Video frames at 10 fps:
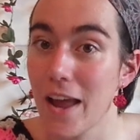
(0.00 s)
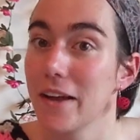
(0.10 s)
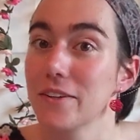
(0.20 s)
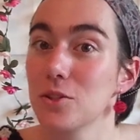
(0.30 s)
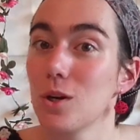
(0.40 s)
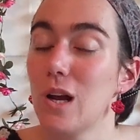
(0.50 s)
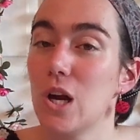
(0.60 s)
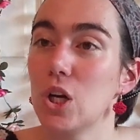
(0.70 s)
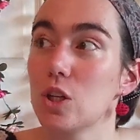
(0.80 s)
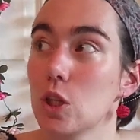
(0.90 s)
and
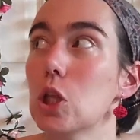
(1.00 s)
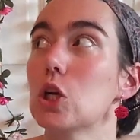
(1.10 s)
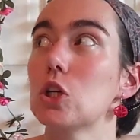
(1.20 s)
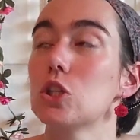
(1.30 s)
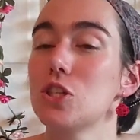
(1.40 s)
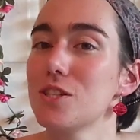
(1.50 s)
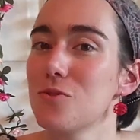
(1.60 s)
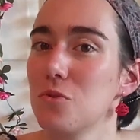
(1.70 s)
learned